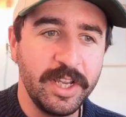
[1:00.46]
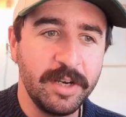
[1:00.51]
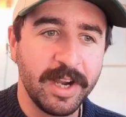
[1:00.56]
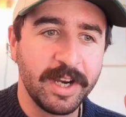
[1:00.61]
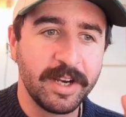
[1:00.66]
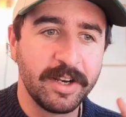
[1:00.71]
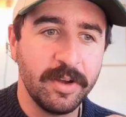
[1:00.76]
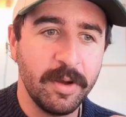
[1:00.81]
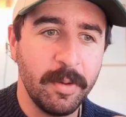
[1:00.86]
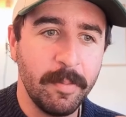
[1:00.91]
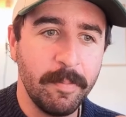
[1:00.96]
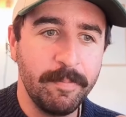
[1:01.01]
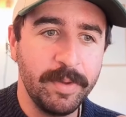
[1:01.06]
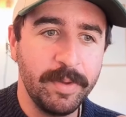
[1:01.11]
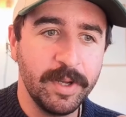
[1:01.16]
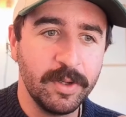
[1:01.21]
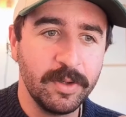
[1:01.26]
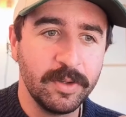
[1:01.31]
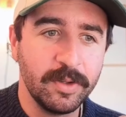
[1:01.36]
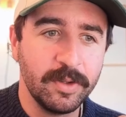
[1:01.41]
Magnet
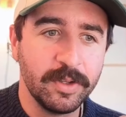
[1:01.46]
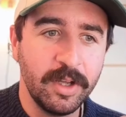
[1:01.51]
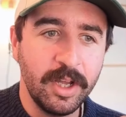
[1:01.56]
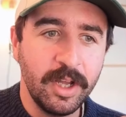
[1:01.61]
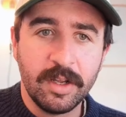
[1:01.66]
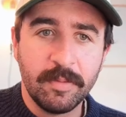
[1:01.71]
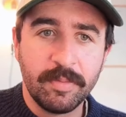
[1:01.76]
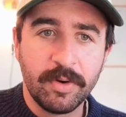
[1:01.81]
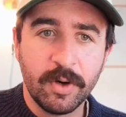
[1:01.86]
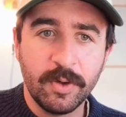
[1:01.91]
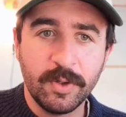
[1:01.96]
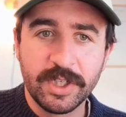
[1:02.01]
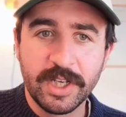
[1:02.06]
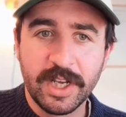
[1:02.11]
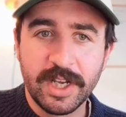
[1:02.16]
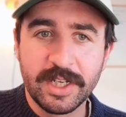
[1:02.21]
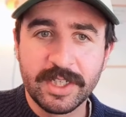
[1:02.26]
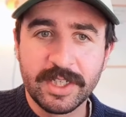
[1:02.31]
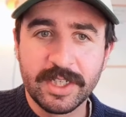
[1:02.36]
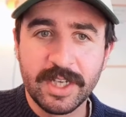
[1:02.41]
Builder
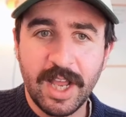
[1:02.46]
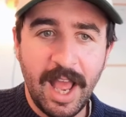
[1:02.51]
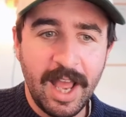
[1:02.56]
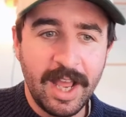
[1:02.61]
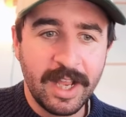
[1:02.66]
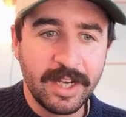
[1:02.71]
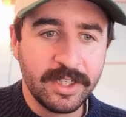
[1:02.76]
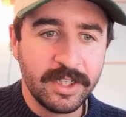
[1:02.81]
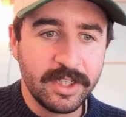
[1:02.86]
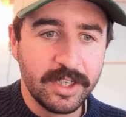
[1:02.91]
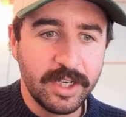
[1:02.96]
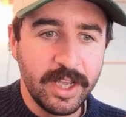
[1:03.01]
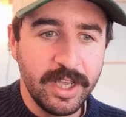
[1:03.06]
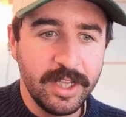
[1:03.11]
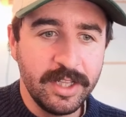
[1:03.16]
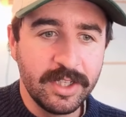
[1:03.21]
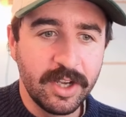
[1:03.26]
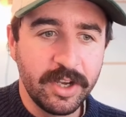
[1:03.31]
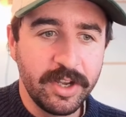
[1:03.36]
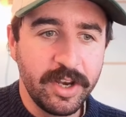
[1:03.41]
process, and
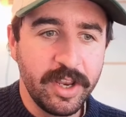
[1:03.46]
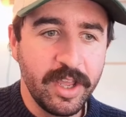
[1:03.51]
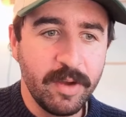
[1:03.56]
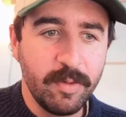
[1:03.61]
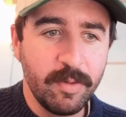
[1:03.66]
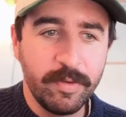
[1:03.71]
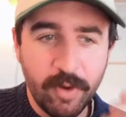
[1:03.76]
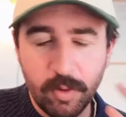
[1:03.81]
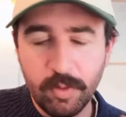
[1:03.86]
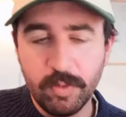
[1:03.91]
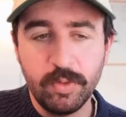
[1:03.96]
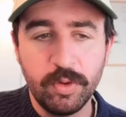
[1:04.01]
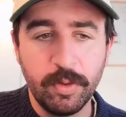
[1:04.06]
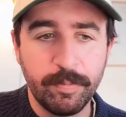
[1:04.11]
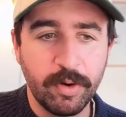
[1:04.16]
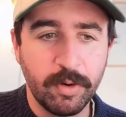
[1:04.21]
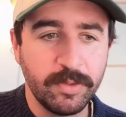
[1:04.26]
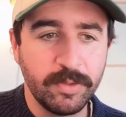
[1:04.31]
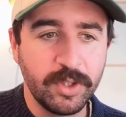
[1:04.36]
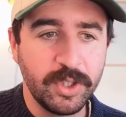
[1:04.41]
inside here we've got all the
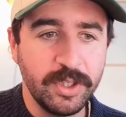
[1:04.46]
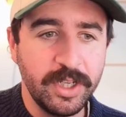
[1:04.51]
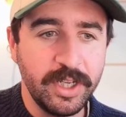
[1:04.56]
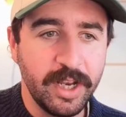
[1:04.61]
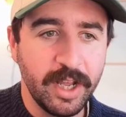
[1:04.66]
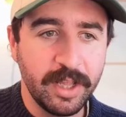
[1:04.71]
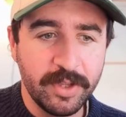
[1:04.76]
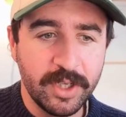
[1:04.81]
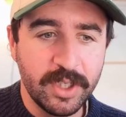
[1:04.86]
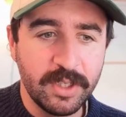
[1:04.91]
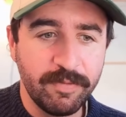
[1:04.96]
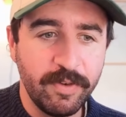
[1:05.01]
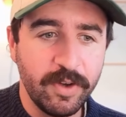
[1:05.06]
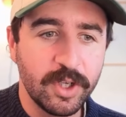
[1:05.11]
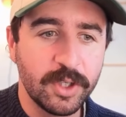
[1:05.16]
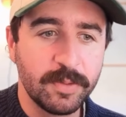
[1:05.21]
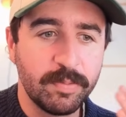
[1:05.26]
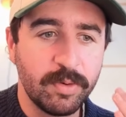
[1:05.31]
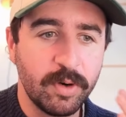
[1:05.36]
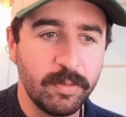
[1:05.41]
prompts you need. And this
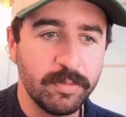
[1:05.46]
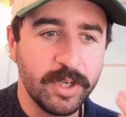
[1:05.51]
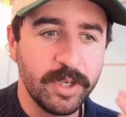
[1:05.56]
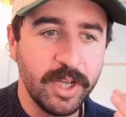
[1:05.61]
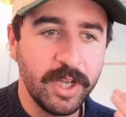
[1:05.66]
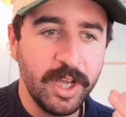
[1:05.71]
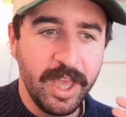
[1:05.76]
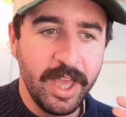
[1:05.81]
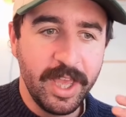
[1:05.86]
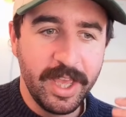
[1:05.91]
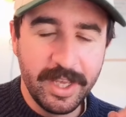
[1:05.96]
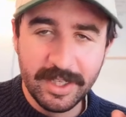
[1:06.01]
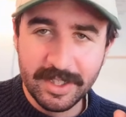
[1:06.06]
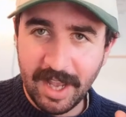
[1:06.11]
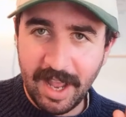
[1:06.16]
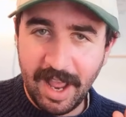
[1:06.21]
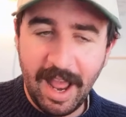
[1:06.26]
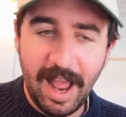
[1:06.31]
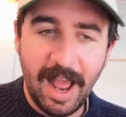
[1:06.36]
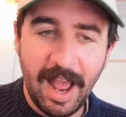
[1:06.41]
first prompt is
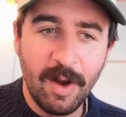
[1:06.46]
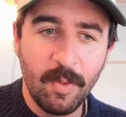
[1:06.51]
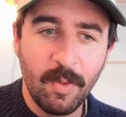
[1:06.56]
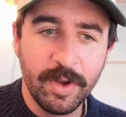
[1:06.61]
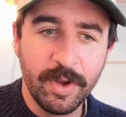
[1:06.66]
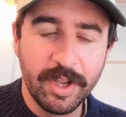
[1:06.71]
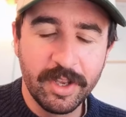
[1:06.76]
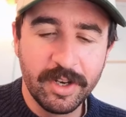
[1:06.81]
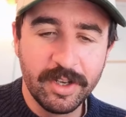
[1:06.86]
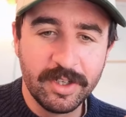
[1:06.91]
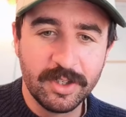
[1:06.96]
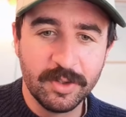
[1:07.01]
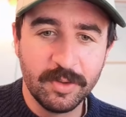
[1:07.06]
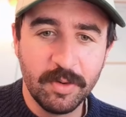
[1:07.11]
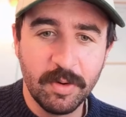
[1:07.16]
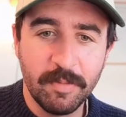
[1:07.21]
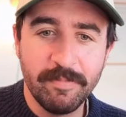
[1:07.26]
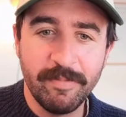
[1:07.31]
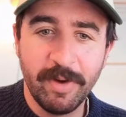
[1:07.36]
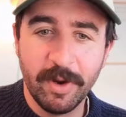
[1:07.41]
how we're going to
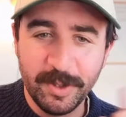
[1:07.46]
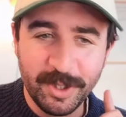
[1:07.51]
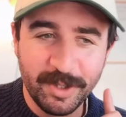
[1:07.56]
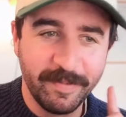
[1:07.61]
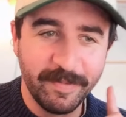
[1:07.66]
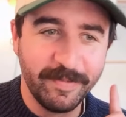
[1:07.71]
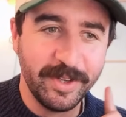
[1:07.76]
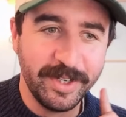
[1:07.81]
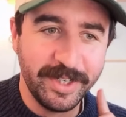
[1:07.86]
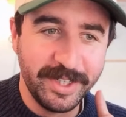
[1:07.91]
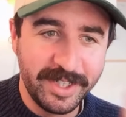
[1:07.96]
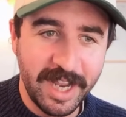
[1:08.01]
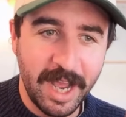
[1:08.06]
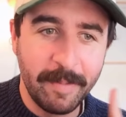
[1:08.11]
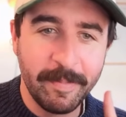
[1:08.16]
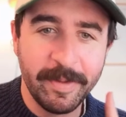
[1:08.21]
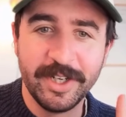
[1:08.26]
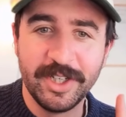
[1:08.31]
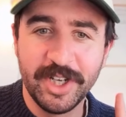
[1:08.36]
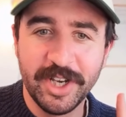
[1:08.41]
do most of the
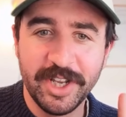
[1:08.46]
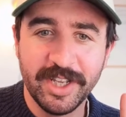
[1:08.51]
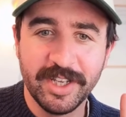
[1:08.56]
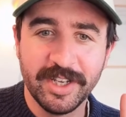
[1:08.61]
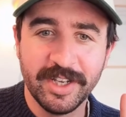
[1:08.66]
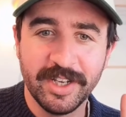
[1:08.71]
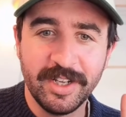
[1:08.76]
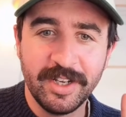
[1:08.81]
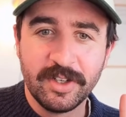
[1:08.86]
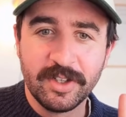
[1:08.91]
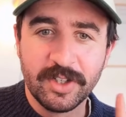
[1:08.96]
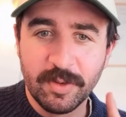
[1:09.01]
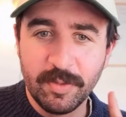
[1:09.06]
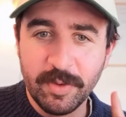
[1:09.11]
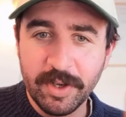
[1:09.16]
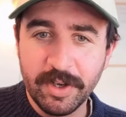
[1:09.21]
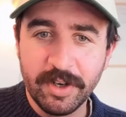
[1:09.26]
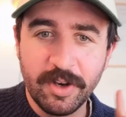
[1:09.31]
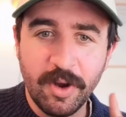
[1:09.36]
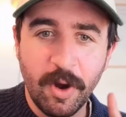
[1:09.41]
damage here. So
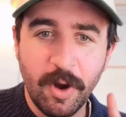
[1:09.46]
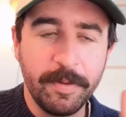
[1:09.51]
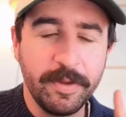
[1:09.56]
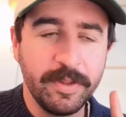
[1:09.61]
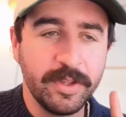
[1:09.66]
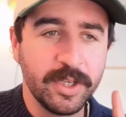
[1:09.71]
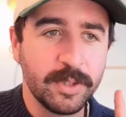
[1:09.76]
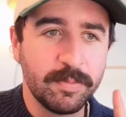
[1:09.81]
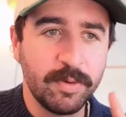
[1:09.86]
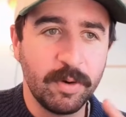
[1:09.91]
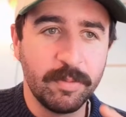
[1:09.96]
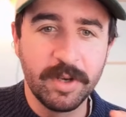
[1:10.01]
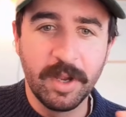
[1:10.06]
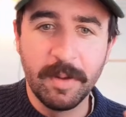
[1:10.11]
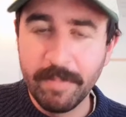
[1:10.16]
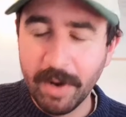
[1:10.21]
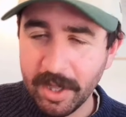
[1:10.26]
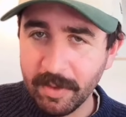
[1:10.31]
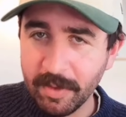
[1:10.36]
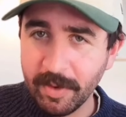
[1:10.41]
we're going to copy this prompt.
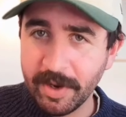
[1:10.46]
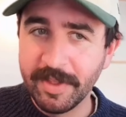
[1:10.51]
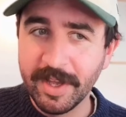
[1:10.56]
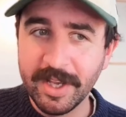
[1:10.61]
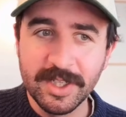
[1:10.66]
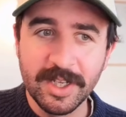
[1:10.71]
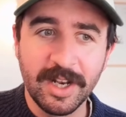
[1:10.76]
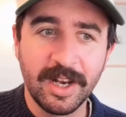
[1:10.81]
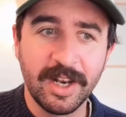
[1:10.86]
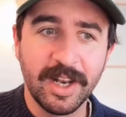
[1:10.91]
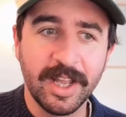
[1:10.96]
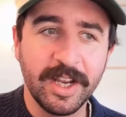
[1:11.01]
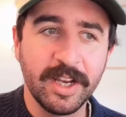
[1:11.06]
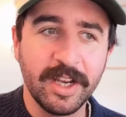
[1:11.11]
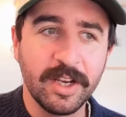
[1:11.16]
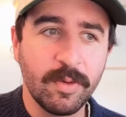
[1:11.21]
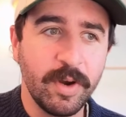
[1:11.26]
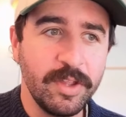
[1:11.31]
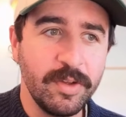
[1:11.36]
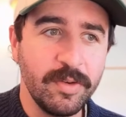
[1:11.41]
And by the way, there's a
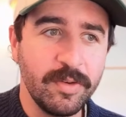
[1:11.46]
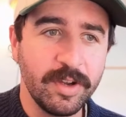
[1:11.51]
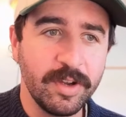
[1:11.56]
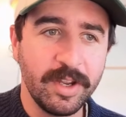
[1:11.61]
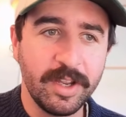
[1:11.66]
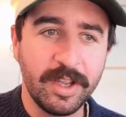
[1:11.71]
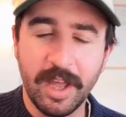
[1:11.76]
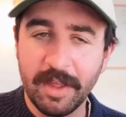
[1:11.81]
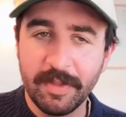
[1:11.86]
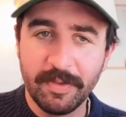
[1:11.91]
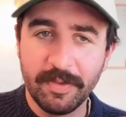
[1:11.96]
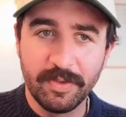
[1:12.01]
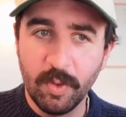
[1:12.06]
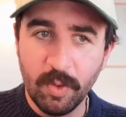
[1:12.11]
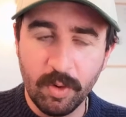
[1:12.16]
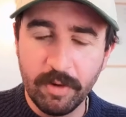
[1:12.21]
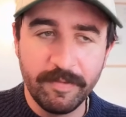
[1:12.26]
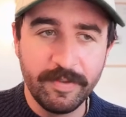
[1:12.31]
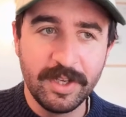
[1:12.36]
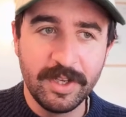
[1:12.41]
link where you can get
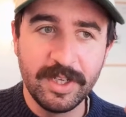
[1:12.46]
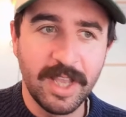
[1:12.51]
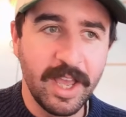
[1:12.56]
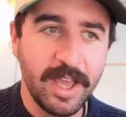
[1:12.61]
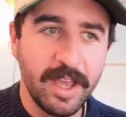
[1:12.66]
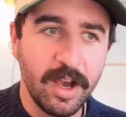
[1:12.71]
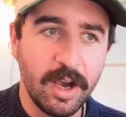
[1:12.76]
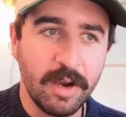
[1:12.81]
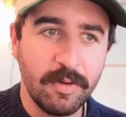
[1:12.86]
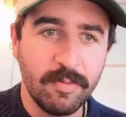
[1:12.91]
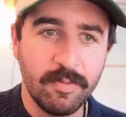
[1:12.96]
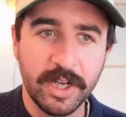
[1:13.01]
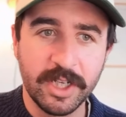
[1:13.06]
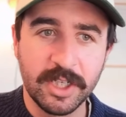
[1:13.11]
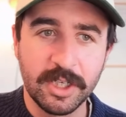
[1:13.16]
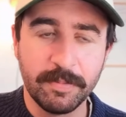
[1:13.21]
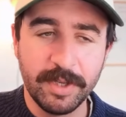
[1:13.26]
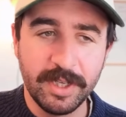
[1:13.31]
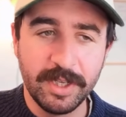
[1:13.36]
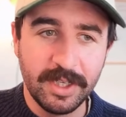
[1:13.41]
all of these AI
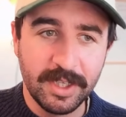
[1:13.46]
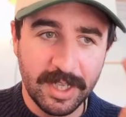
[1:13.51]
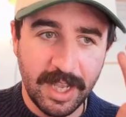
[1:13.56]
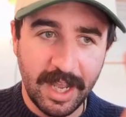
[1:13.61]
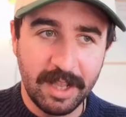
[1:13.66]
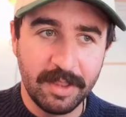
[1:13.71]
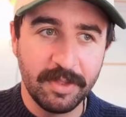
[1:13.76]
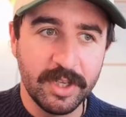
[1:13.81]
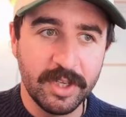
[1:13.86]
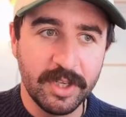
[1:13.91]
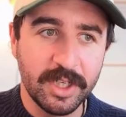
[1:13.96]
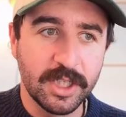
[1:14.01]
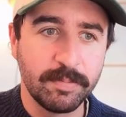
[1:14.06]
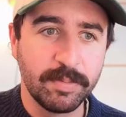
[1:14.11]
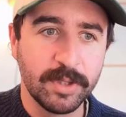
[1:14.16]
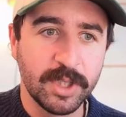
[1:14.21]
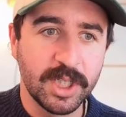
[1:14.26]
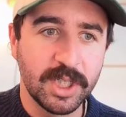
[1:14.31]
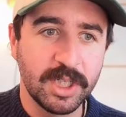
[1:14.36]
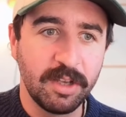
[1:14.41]
recipes and this
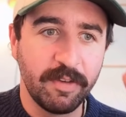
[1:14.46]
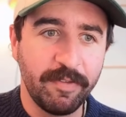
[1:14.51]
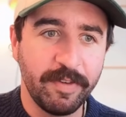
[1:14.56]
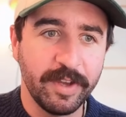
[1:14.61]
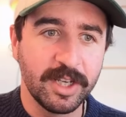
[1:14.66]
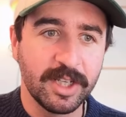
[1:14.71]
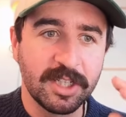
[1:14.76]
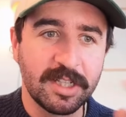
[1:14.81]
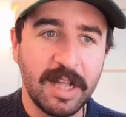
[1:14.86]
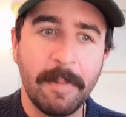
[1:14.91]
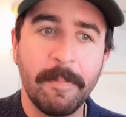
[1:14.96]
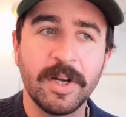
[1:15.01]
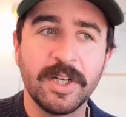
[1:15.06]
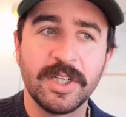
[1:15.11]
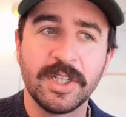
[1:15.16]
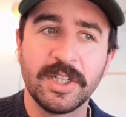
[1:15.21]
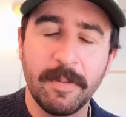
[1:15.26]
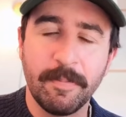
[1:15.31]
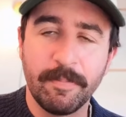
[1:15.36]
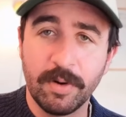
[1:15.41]
specific
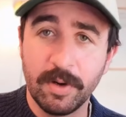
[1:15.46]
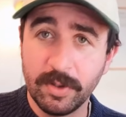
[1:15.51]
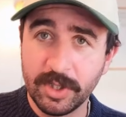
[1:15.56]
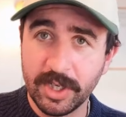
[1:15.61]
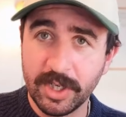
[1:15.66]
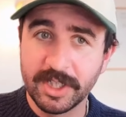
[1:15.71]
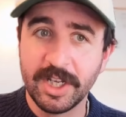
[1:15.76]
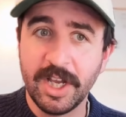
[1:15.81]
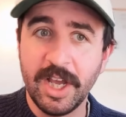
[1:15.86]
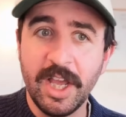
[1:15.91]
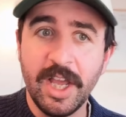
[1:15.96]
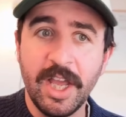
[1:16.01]
step-by-step process